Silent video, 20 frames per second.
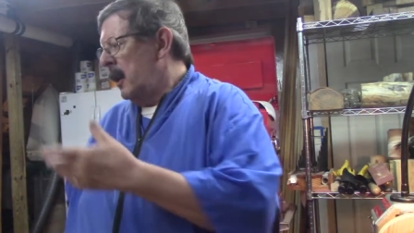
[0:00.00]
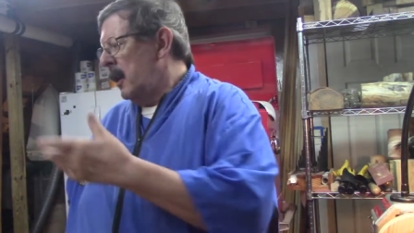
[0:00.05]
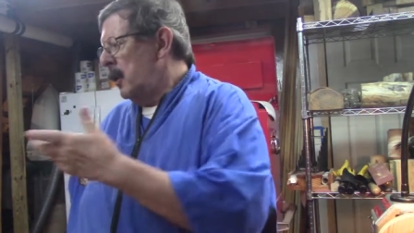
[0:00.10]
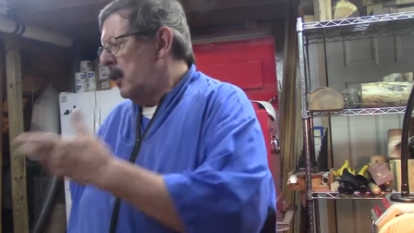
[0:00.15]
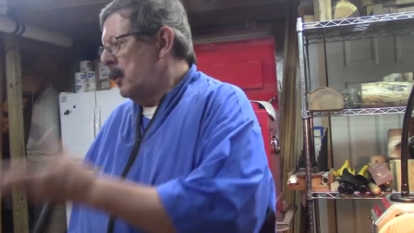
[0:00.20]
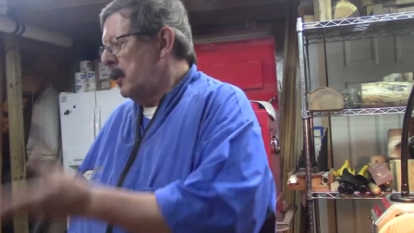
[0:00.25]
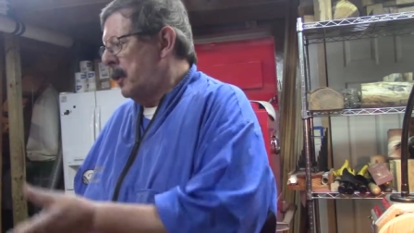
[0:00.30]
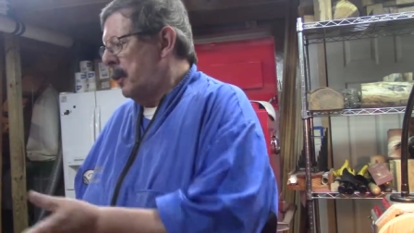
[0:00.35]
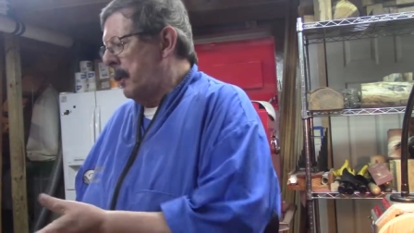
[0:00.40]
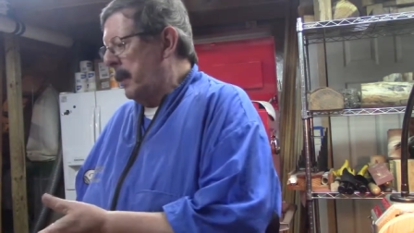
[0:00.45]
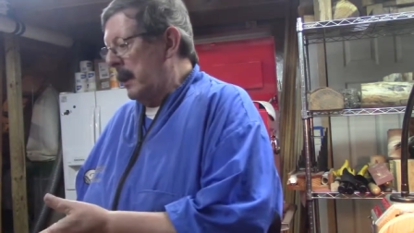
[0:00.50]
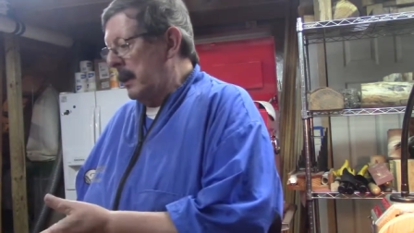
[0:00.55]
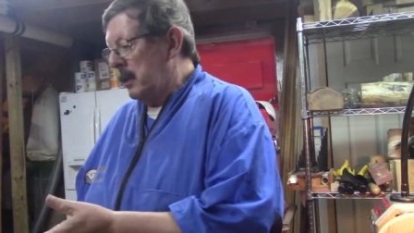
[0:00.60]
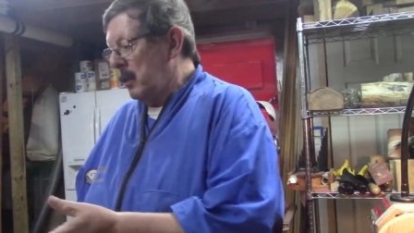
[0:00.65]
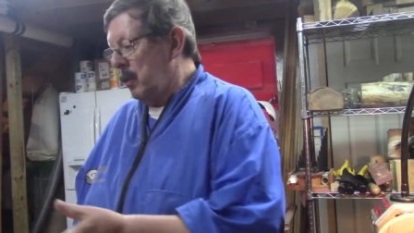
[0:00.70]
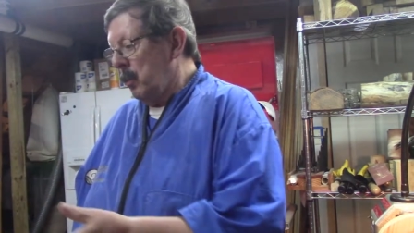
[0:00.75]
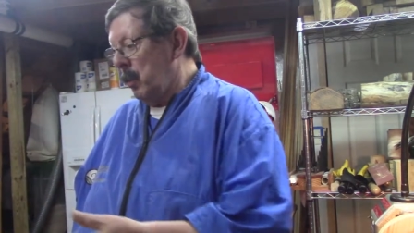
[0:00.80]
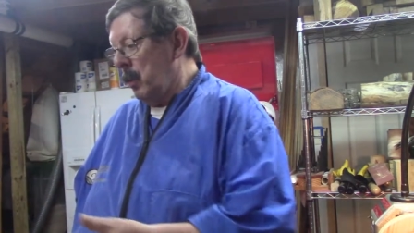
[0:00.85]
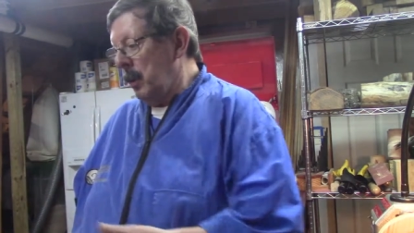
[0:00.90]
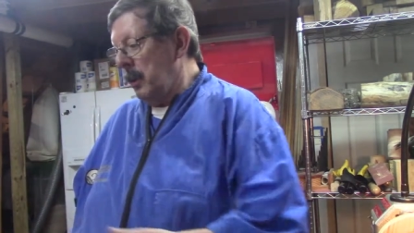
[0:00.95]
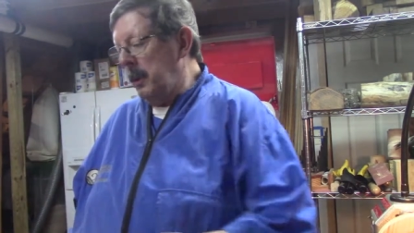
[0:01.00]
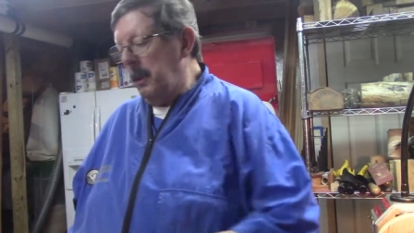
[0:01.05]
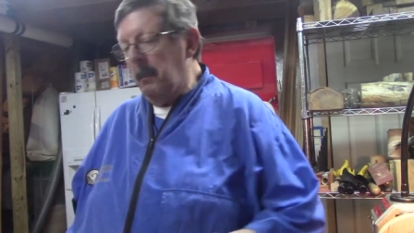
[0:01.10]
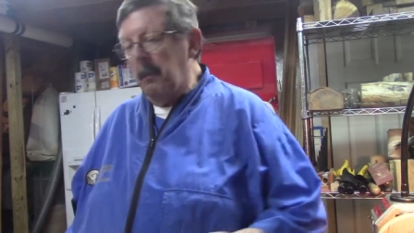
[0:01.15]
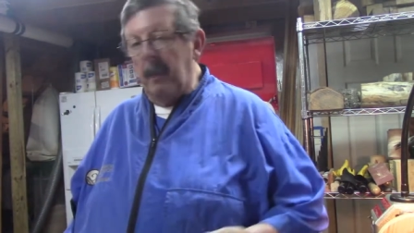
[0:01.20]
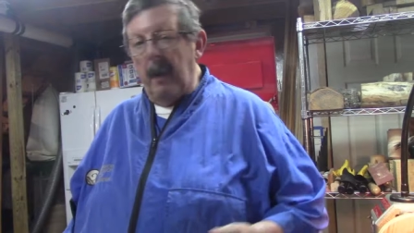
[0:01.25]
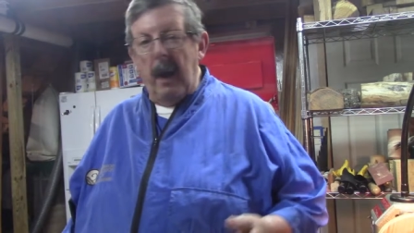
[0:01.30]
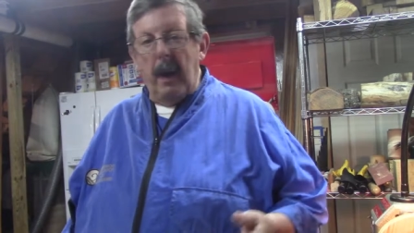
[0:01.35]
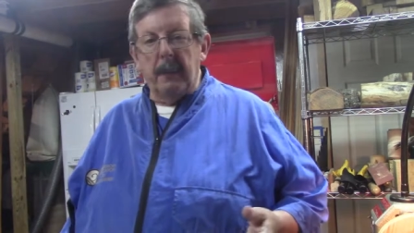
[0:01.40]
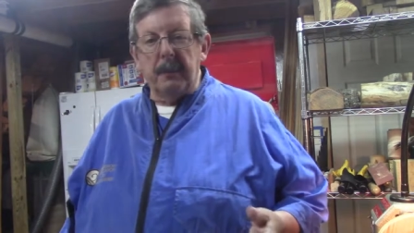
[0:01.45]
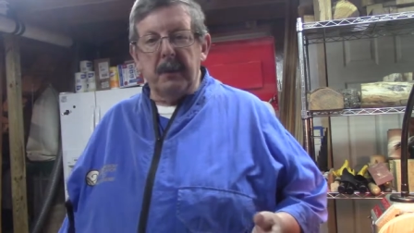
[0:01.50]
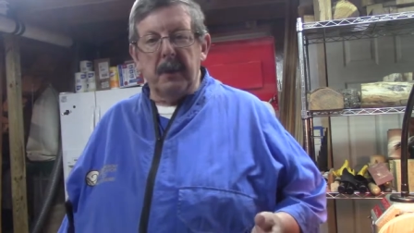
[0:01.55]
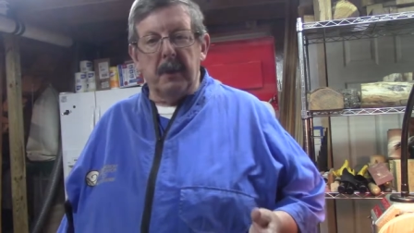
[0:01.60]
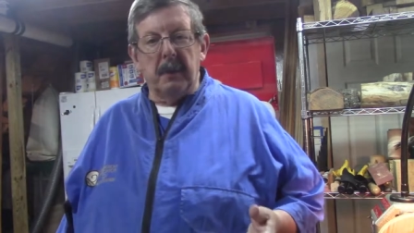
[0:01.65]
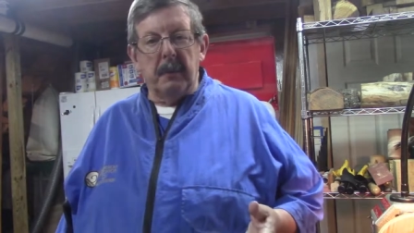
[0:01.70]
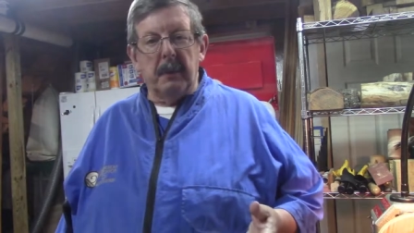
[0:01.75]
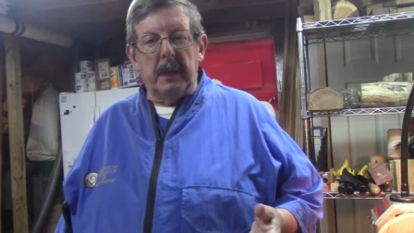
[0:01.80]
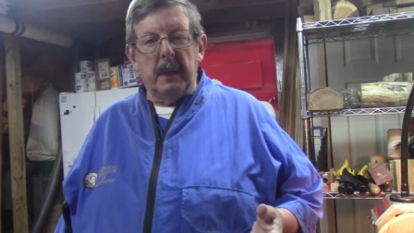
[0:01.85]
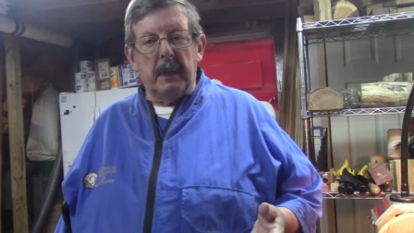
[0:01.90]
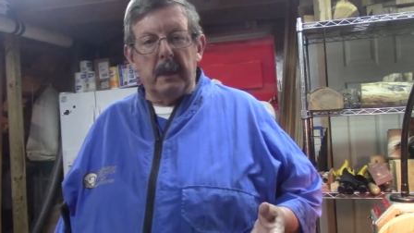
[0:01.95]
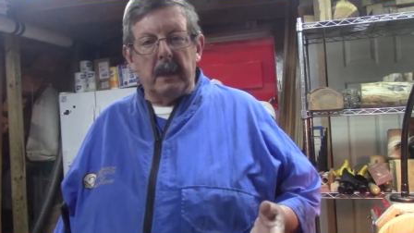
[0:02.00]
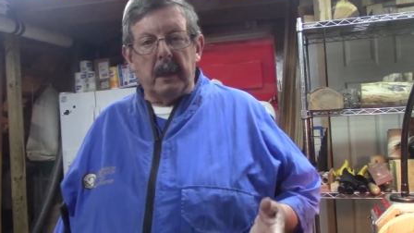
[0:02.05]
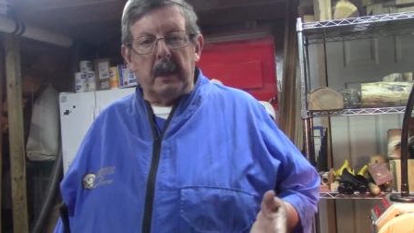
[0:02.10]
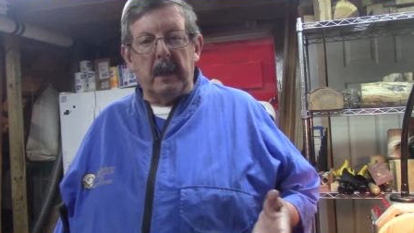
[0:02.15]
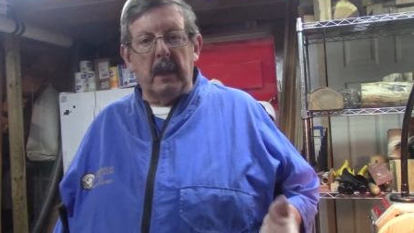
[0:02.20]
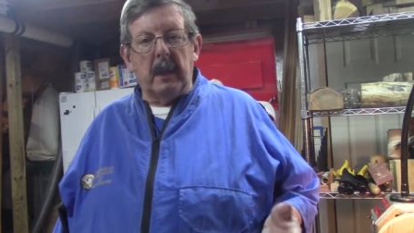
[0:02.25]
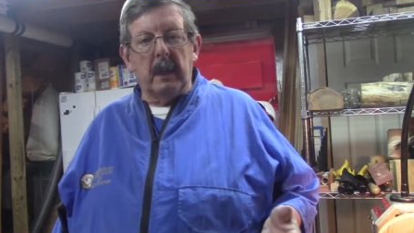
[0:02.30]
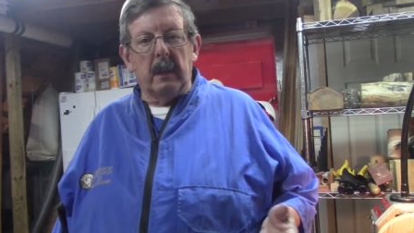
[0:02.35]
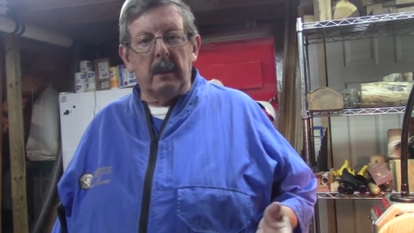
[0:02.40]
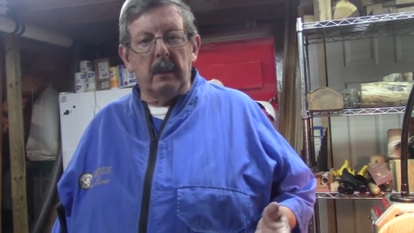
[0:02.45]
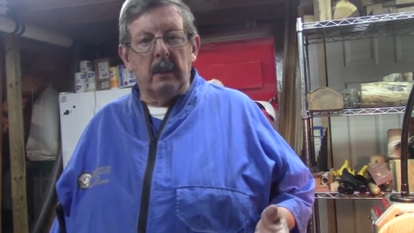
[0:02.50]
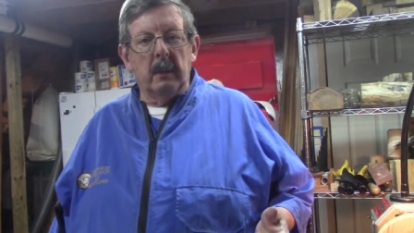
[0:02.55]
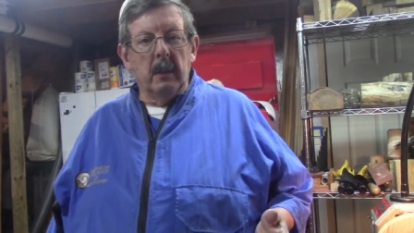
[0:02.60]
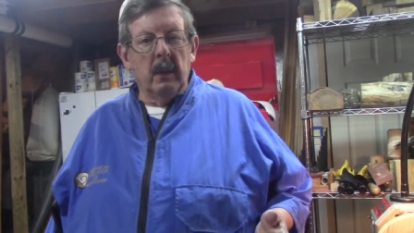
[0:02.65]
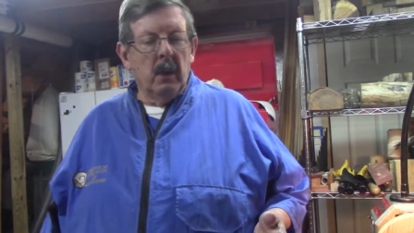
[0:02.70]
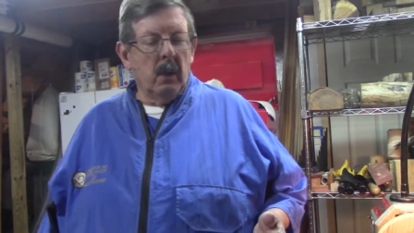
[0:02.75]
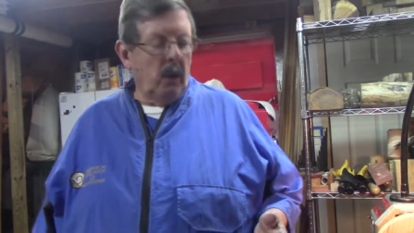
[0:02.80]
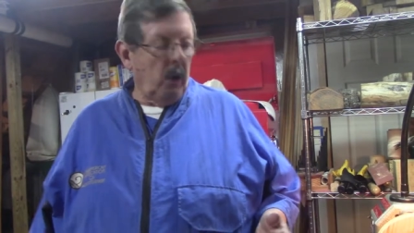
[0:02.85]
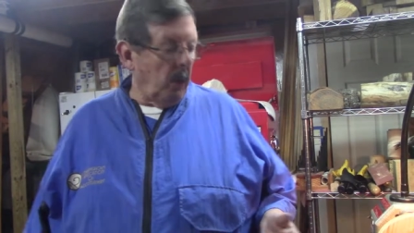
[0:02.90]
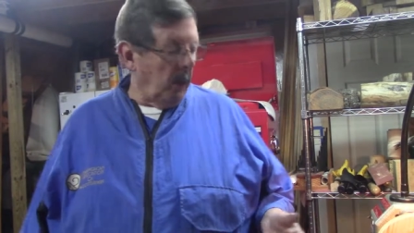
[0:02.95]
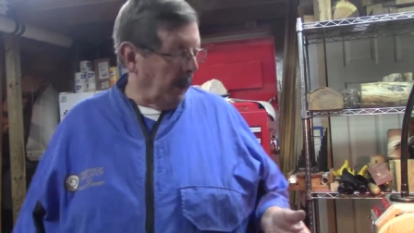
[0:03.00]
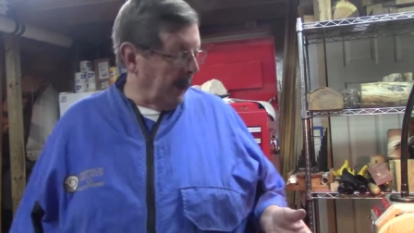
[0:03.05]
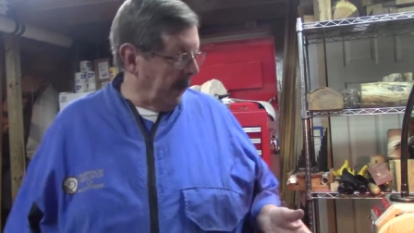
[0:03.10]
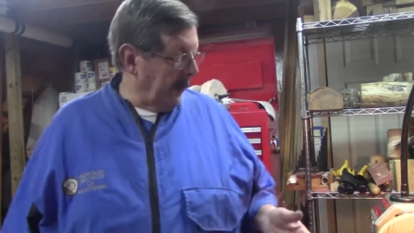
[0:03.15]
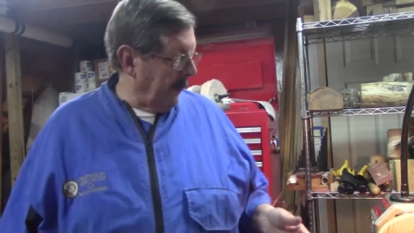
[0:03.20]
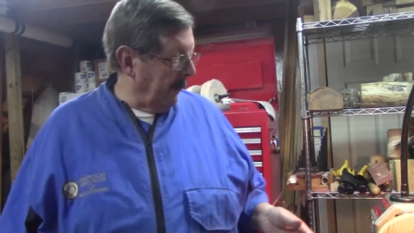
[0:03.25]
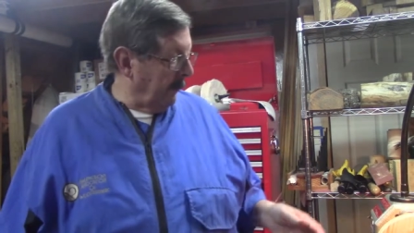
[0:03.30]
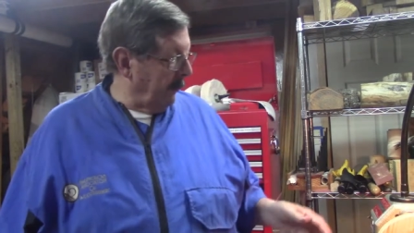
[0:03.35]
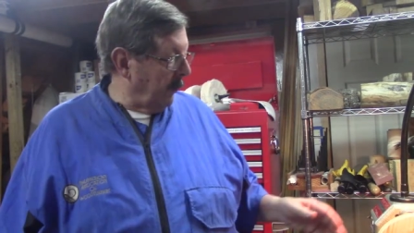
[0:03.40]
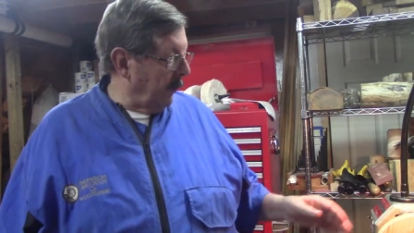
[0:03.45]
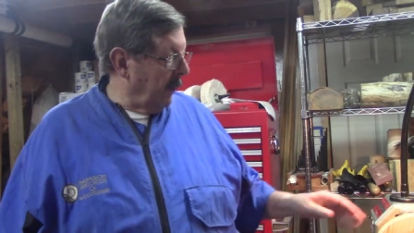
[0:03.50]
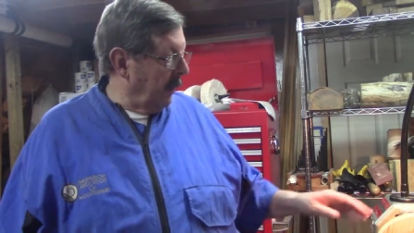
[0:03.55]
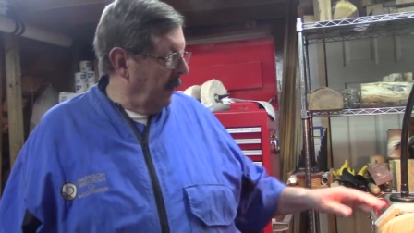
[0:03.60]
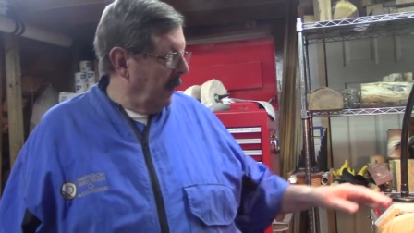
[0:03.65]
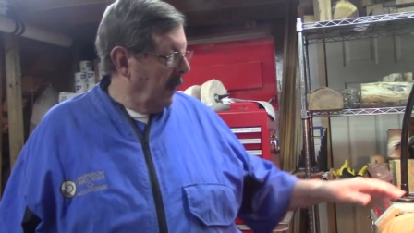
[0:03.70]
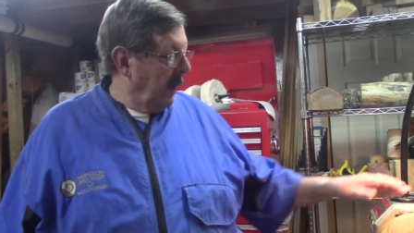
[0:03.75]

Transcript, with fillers: use a piece of wood that Bob sent me in the kit, or whatever.